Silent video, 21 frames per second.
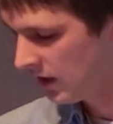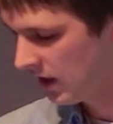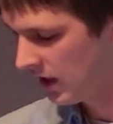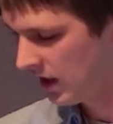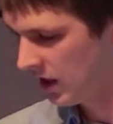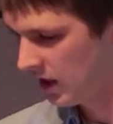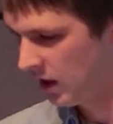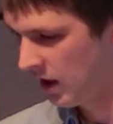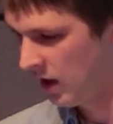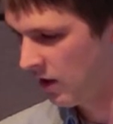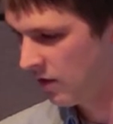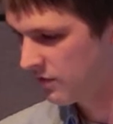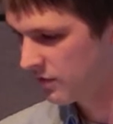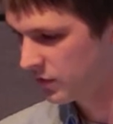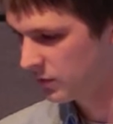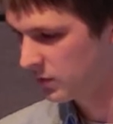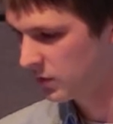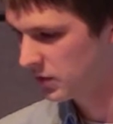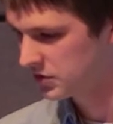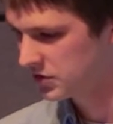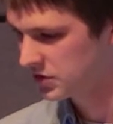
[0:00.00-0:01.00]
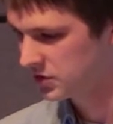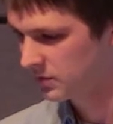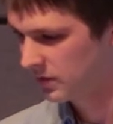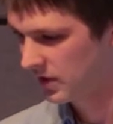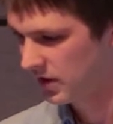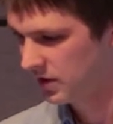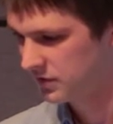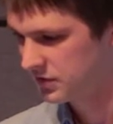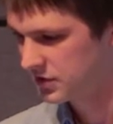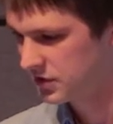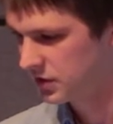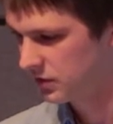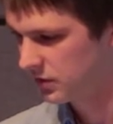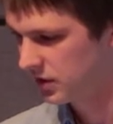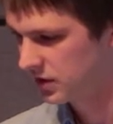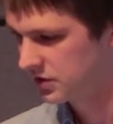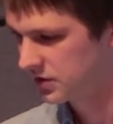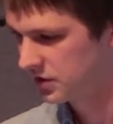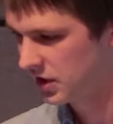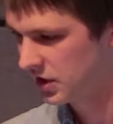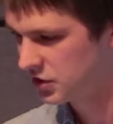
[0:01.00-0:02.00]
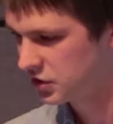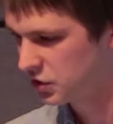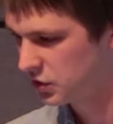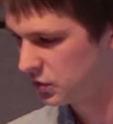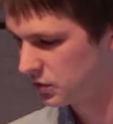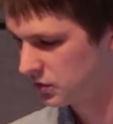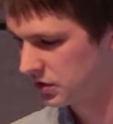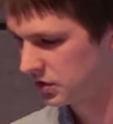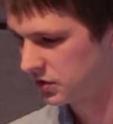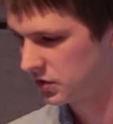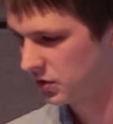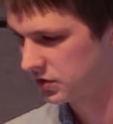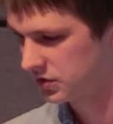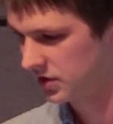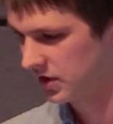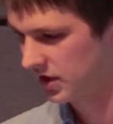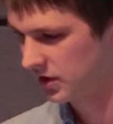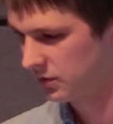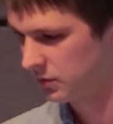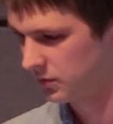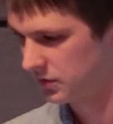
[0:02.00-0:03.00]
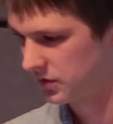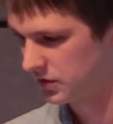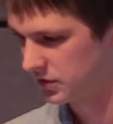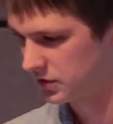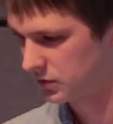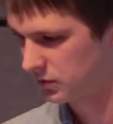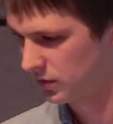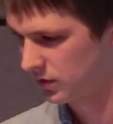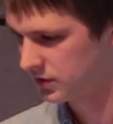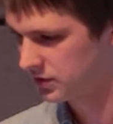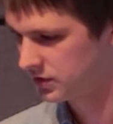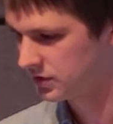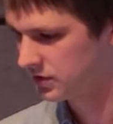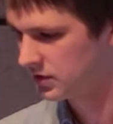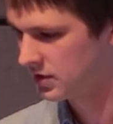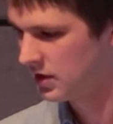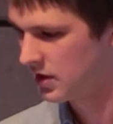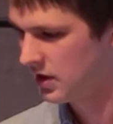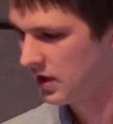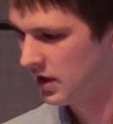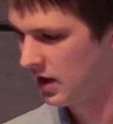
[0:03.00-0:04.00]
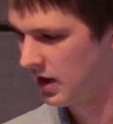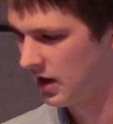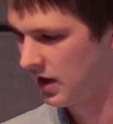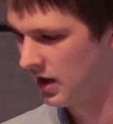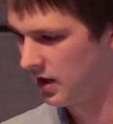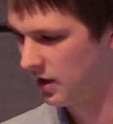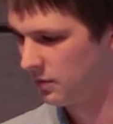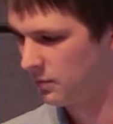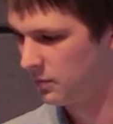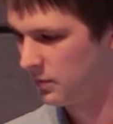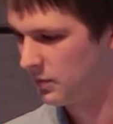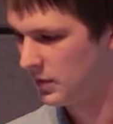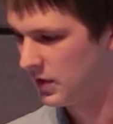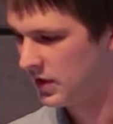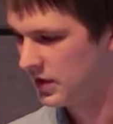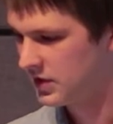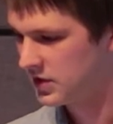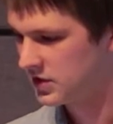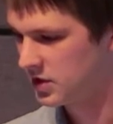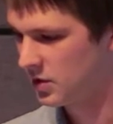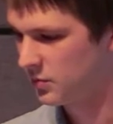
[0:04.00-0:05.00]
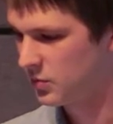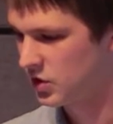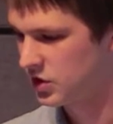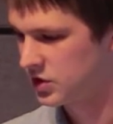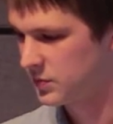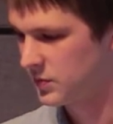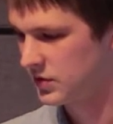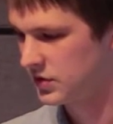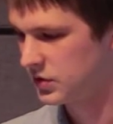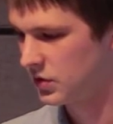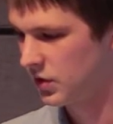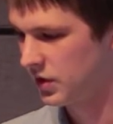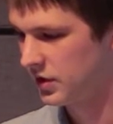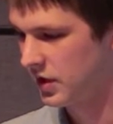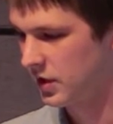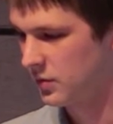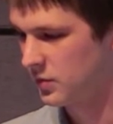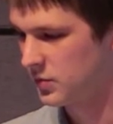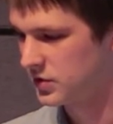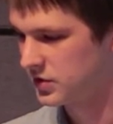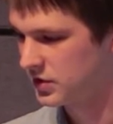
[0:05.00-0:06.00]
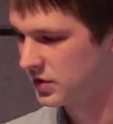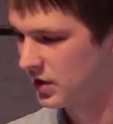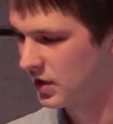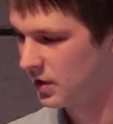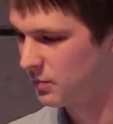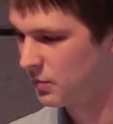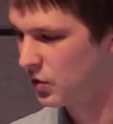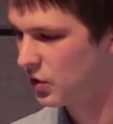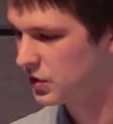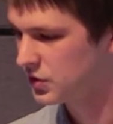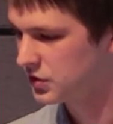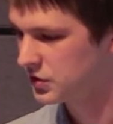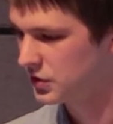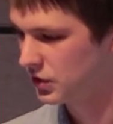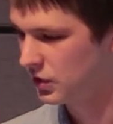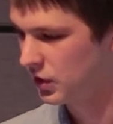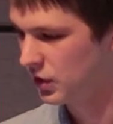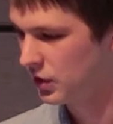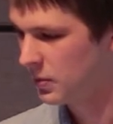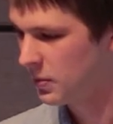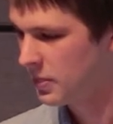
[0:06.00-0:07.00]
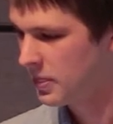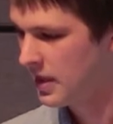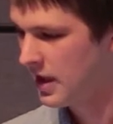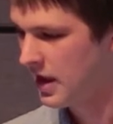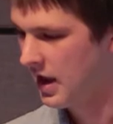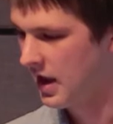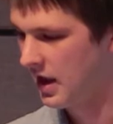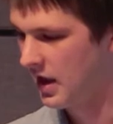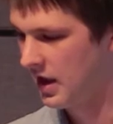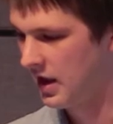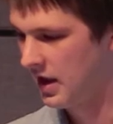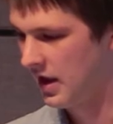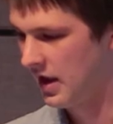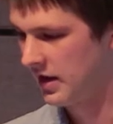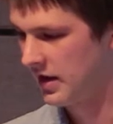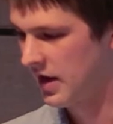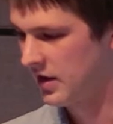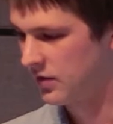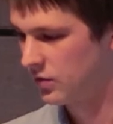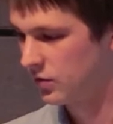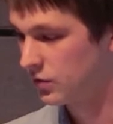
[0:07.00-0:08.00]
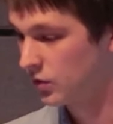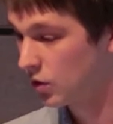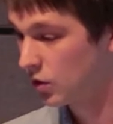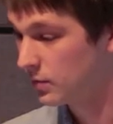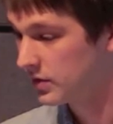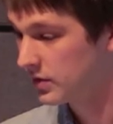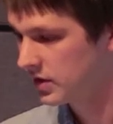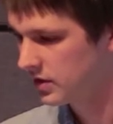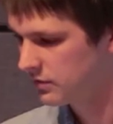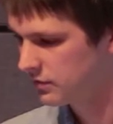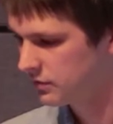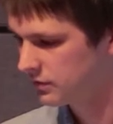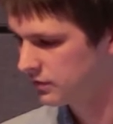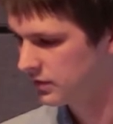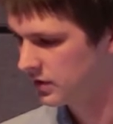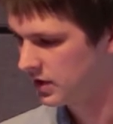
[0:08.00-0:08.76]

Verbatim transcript: Uh, however, there were also some kind of serious issues associated with this source. Um, some participants noted that it was impersonal uh, and heteronormative.